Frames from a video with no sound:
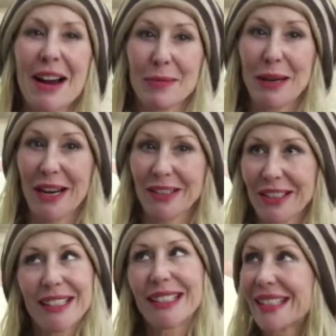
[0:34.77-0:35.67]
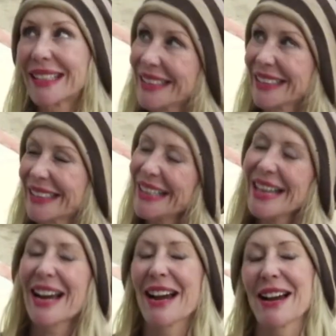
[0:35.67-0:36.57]
I'm an actress.
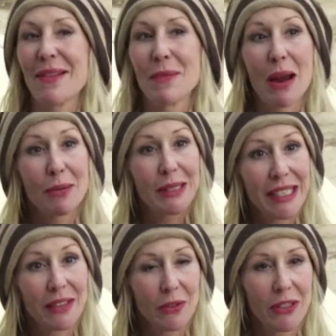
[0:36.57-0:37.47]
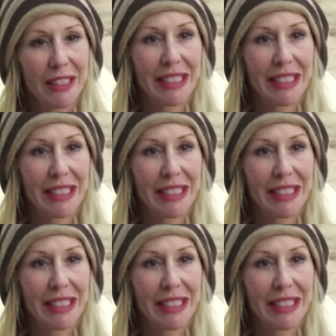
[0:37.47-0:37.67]
um, I was in the first